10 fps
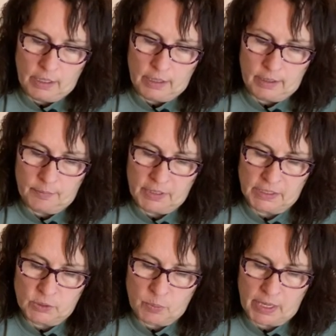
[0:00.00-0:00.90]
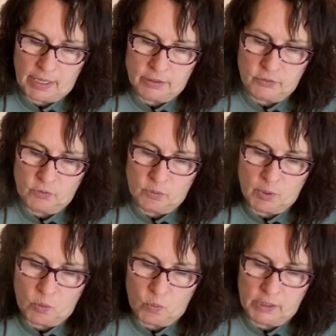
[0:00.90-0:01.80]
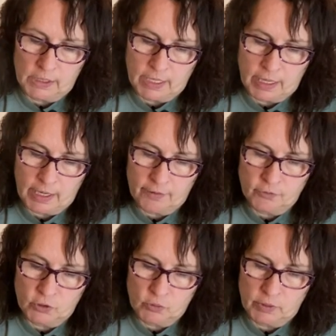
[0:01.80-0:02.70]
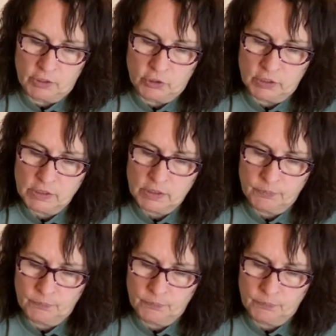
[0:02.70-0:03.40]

um, expand to about one and a half, two inches.